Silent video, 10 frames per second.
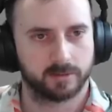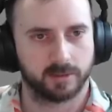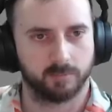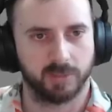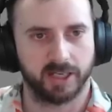
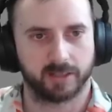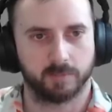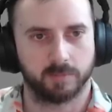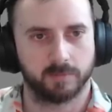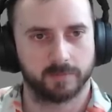black
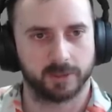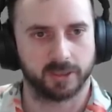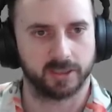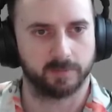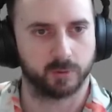
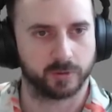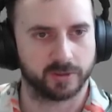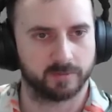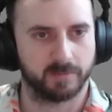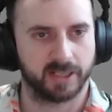
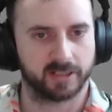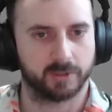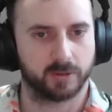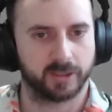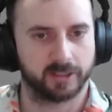portion, black
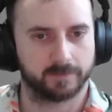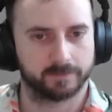component.